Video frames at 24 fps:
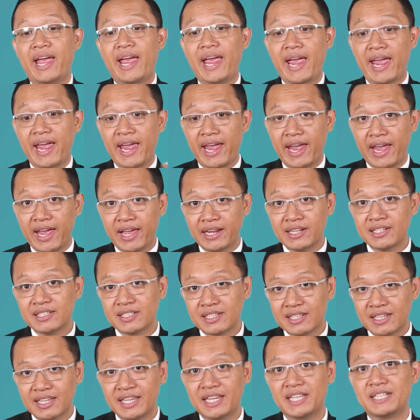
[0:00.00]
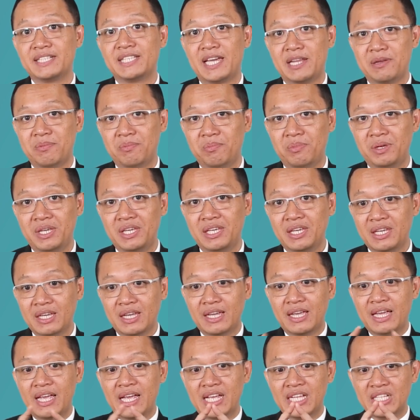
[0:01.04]
And it can be
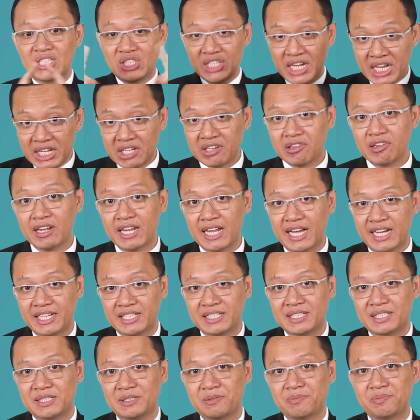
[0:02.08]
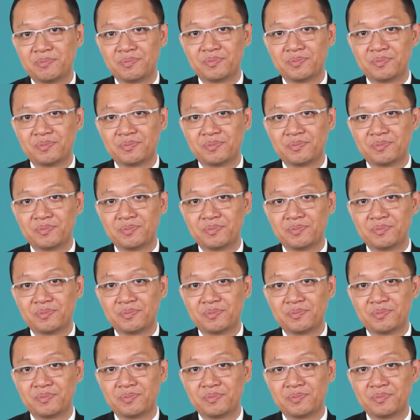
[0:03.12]
generalized.